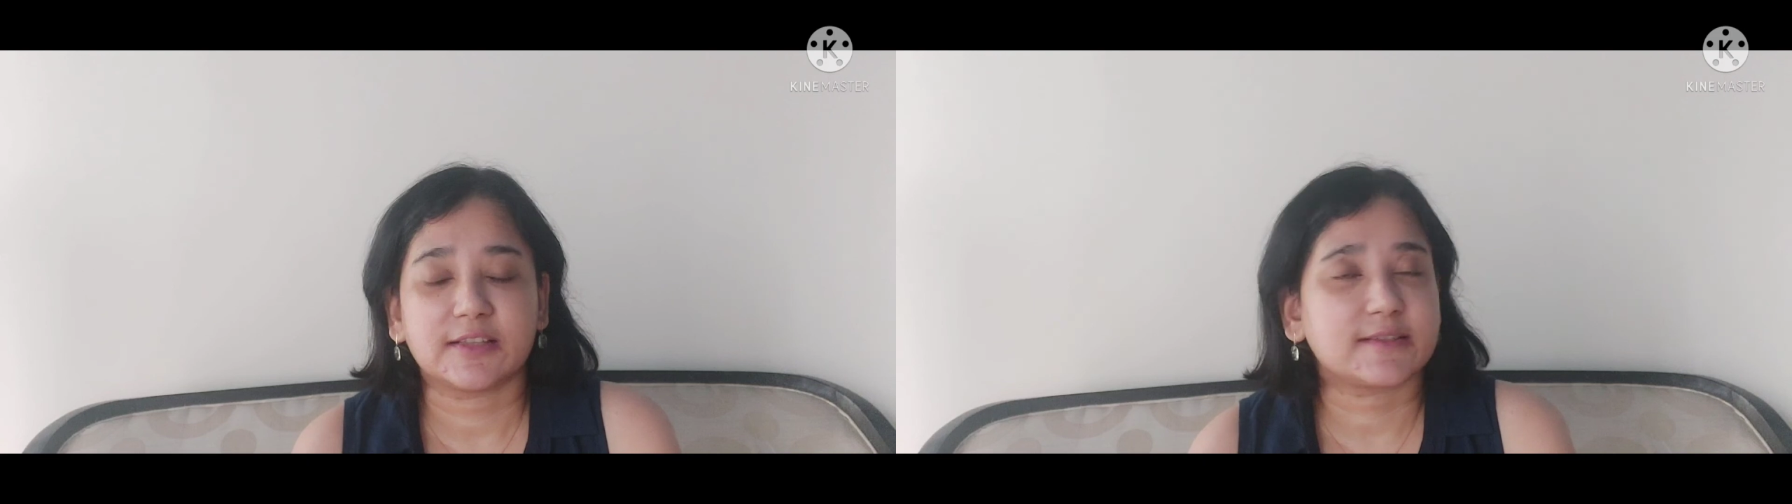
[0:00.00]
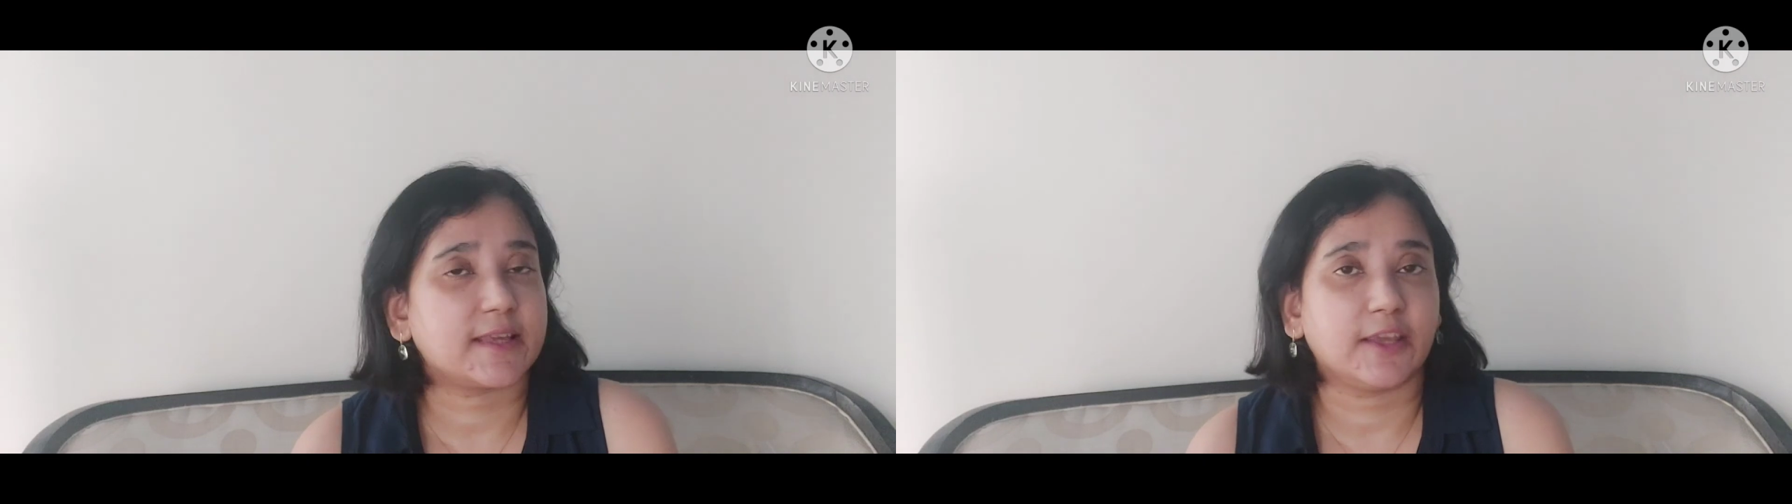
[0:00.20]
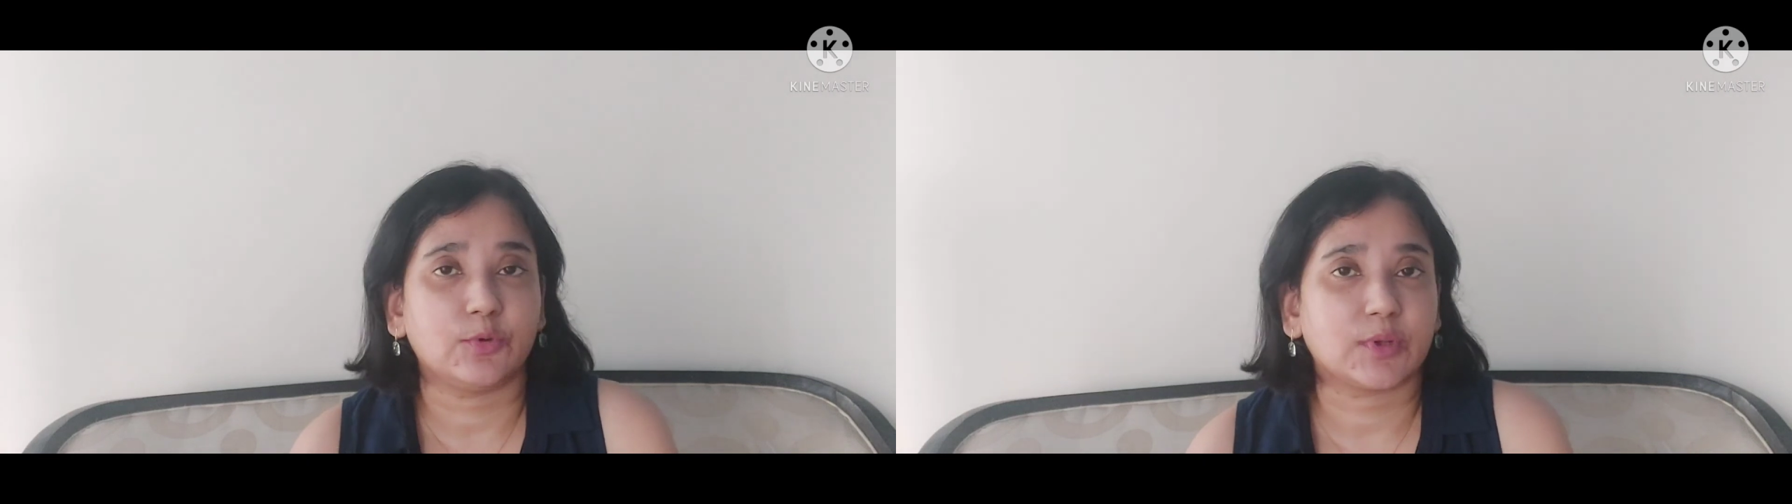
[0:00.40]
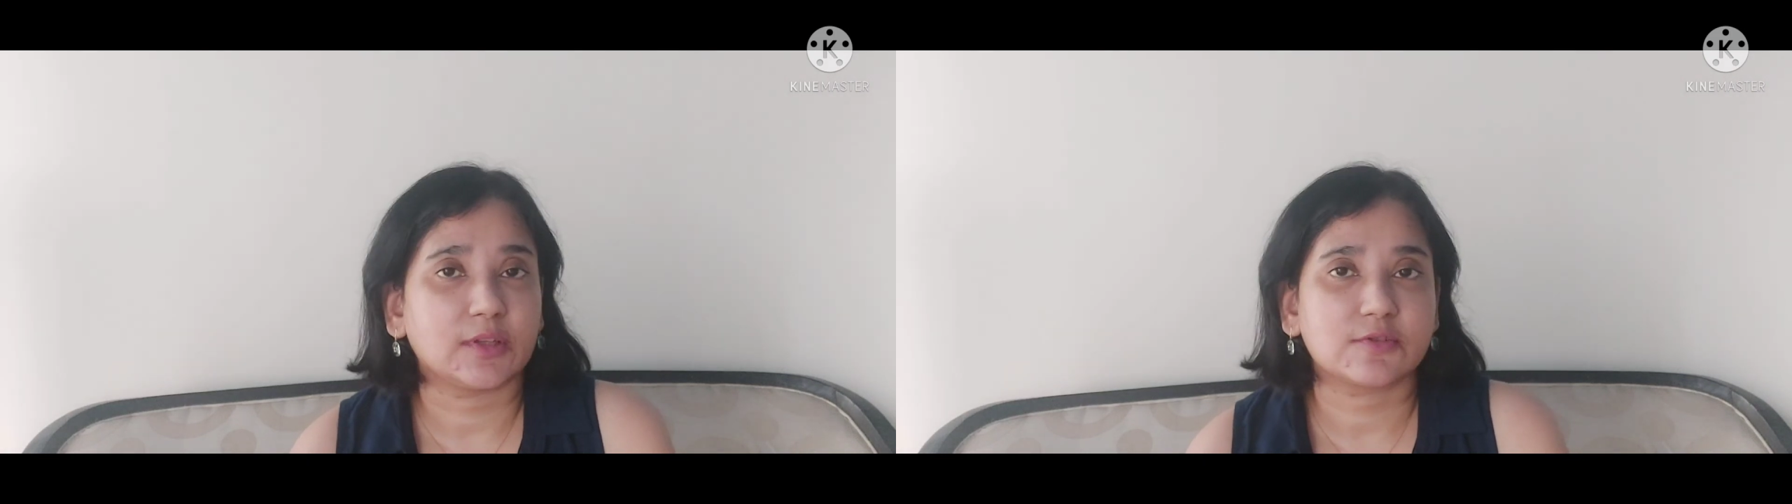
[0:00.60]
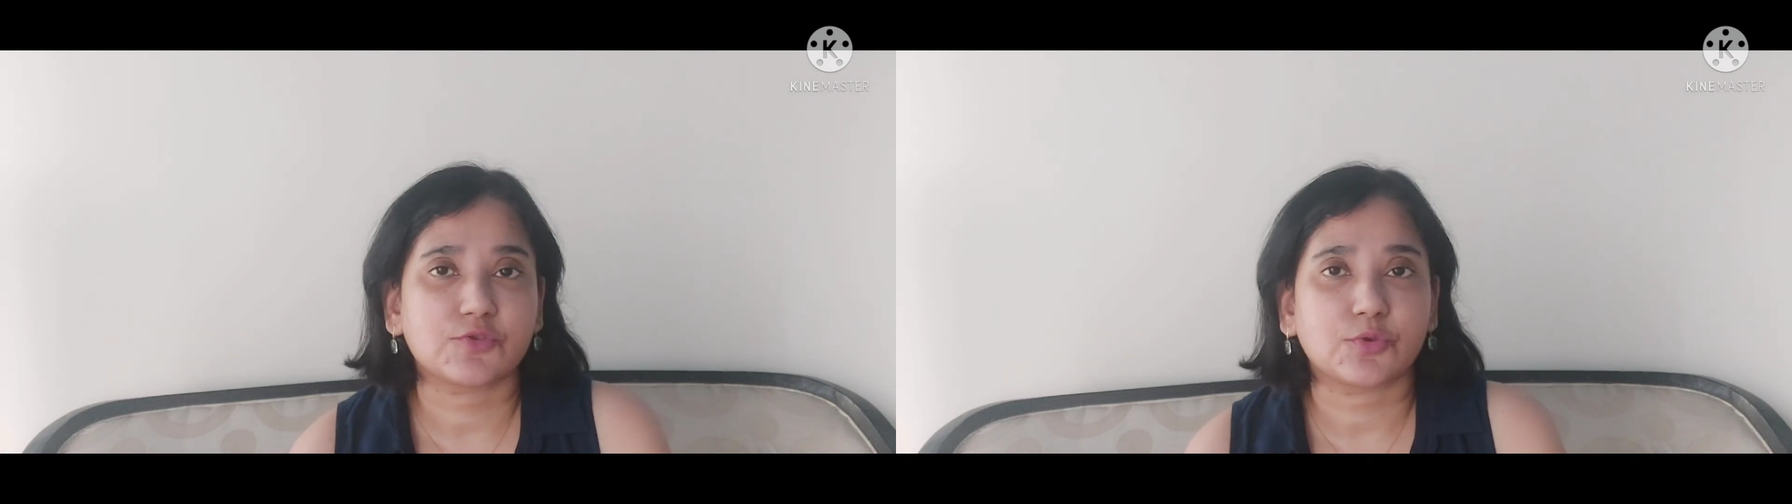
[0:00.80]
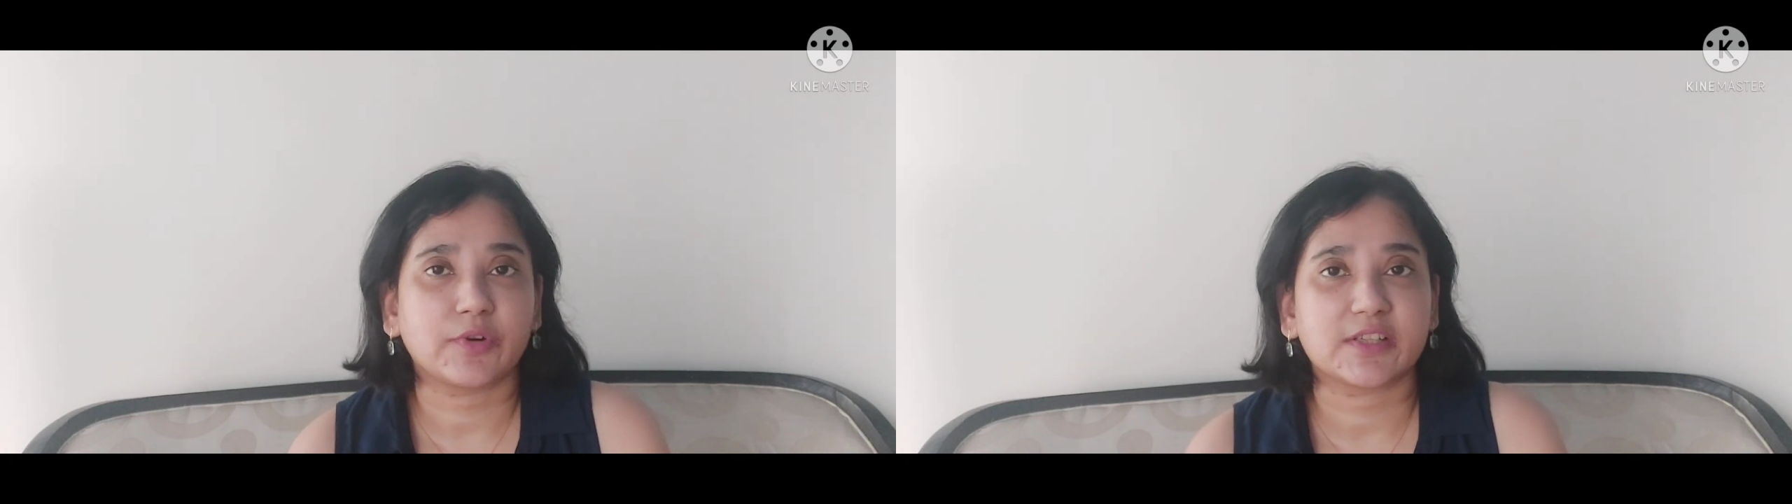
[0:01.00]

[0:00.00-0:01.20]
saying you can store